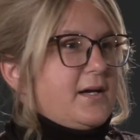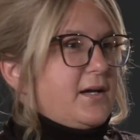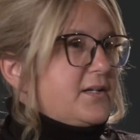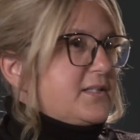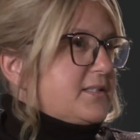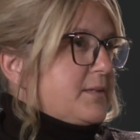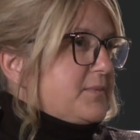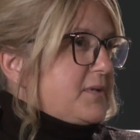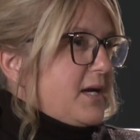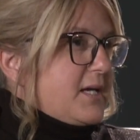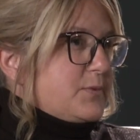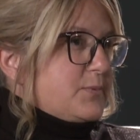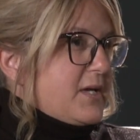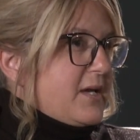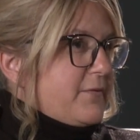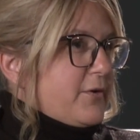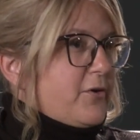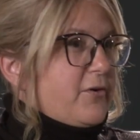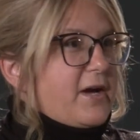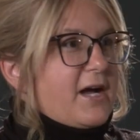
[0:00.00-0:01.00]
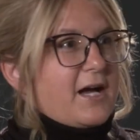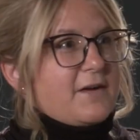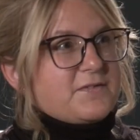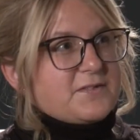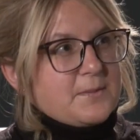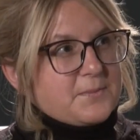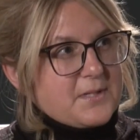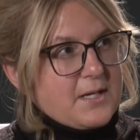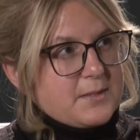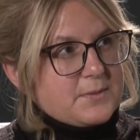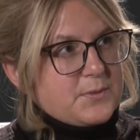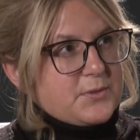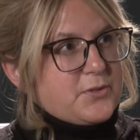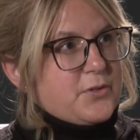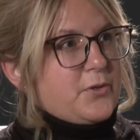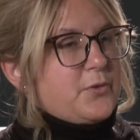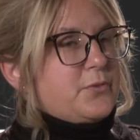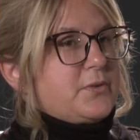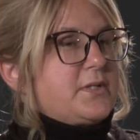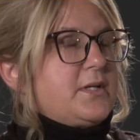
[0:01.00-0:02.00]
Sometimes we have a craft, sometimes we
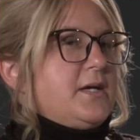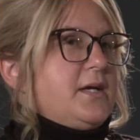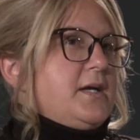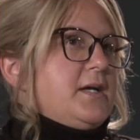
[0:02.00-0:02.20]
don't.